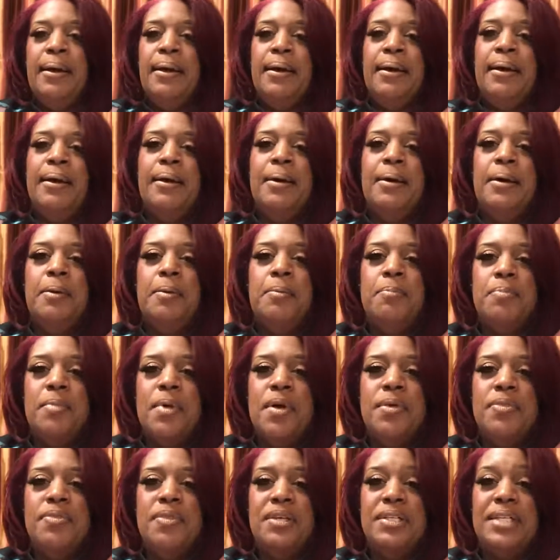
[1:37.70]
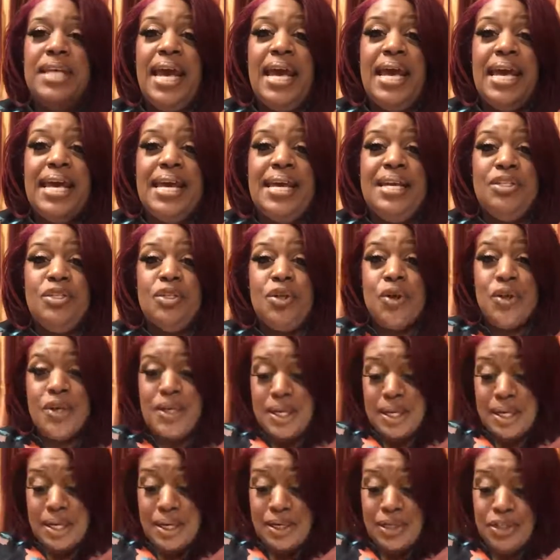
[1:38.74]
The days are
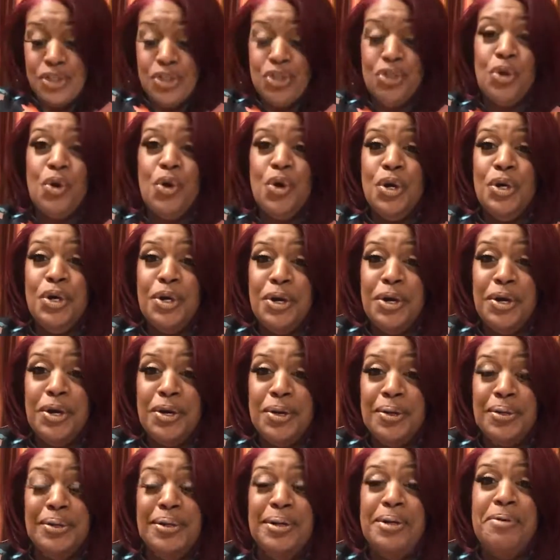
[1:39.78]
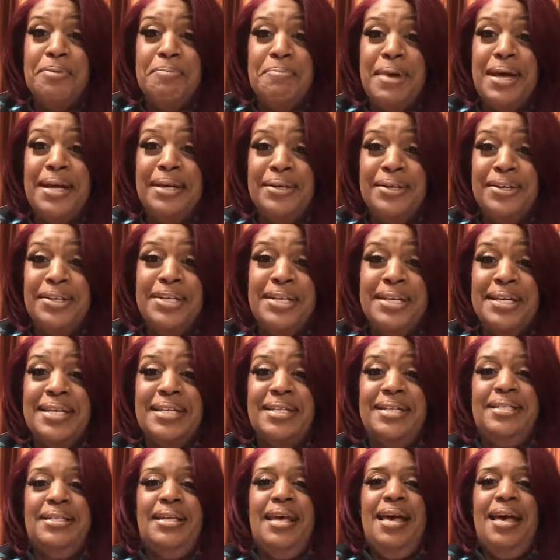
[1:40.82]
getting shorter. Oh my
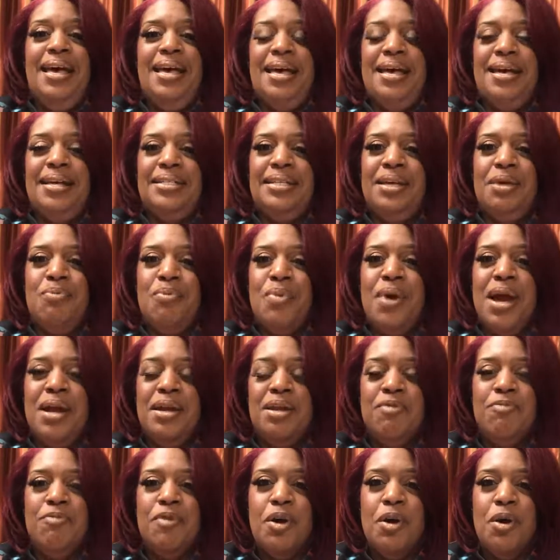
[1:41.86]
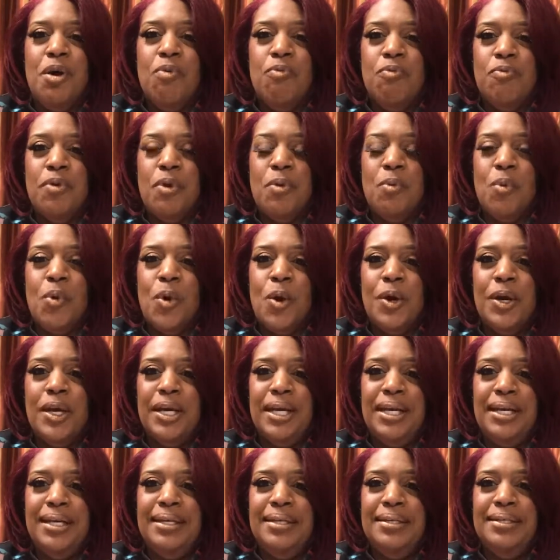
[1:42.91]
goodness. As I'm riding home from work,
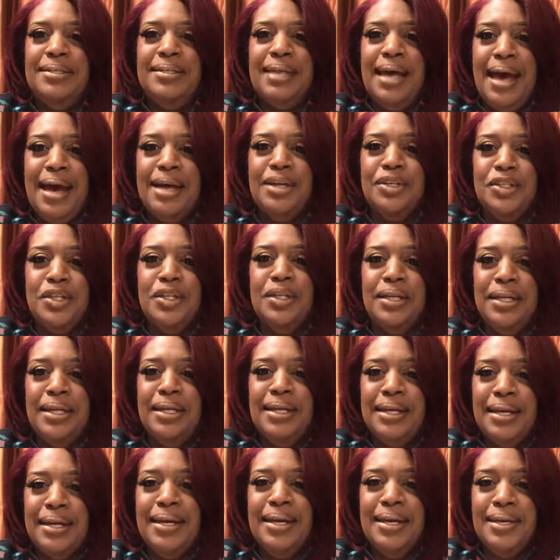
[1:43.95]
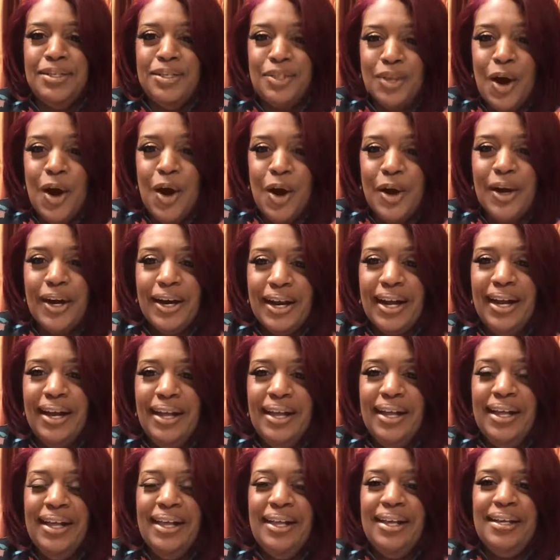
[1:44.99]
it is actually getting dark.
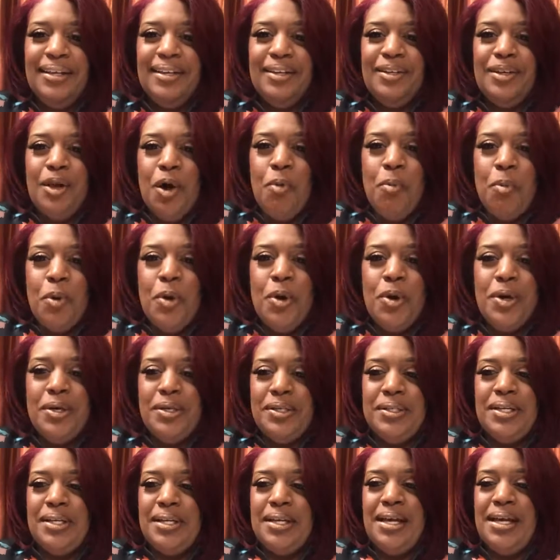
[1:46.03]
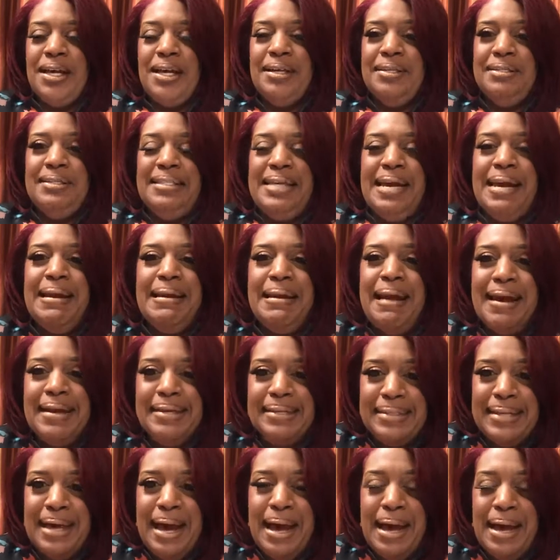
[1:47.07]
No more
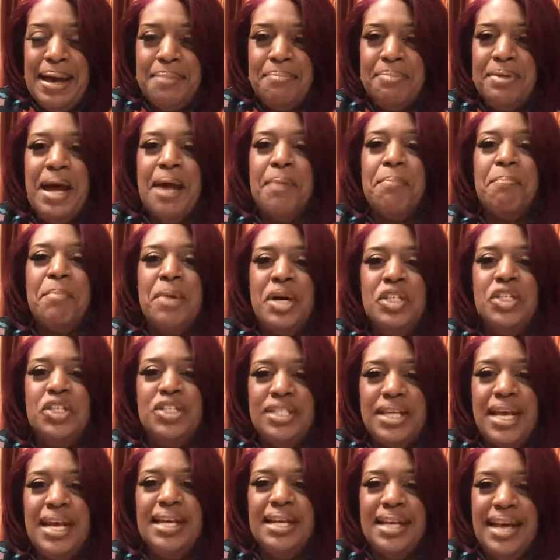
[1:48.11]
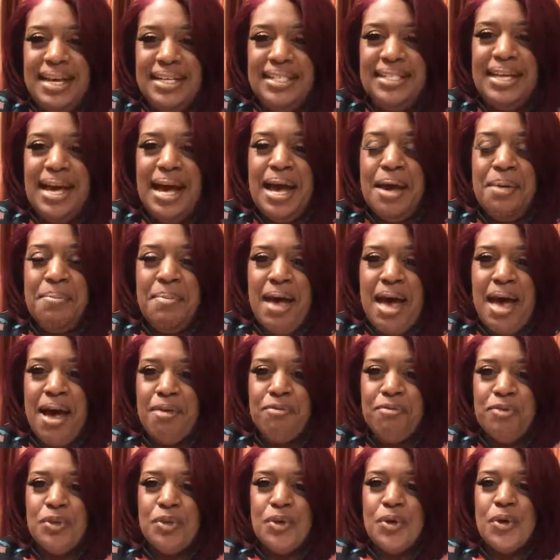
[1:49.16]
daylight time, not much daylight time
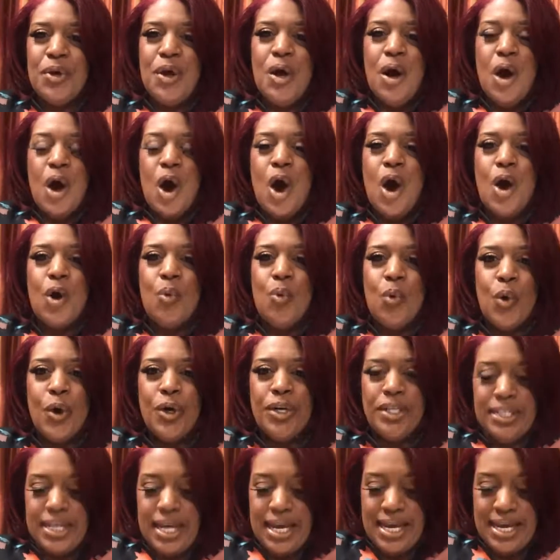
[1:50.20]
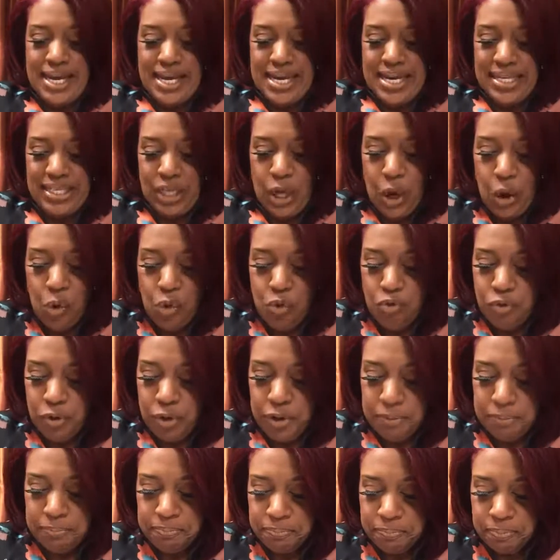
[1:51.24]
after our workday is
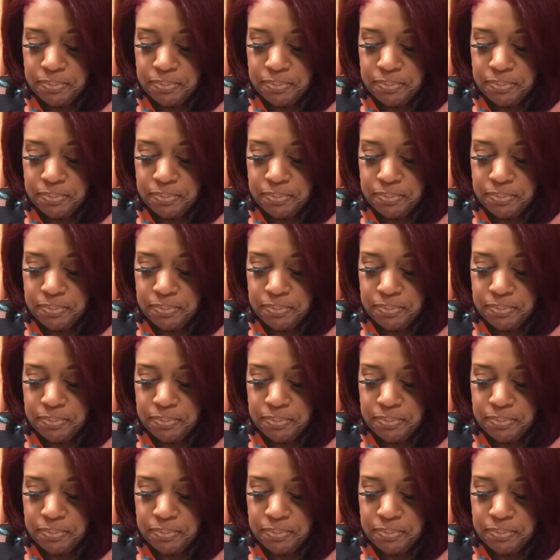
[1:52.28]
over.